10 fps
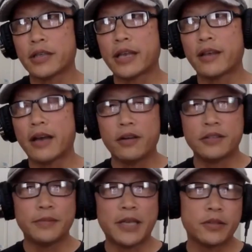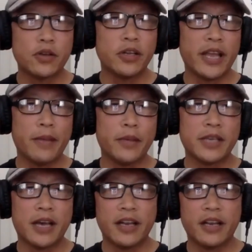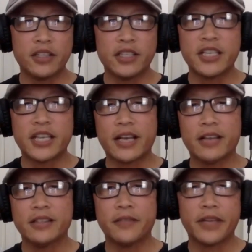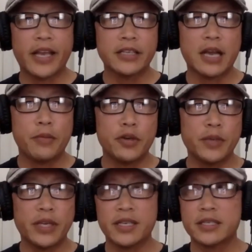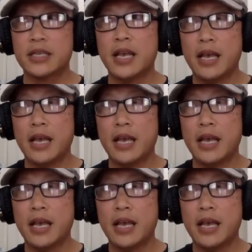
like I'll sometimes go into Amazon and I'll just check out different cake toppers because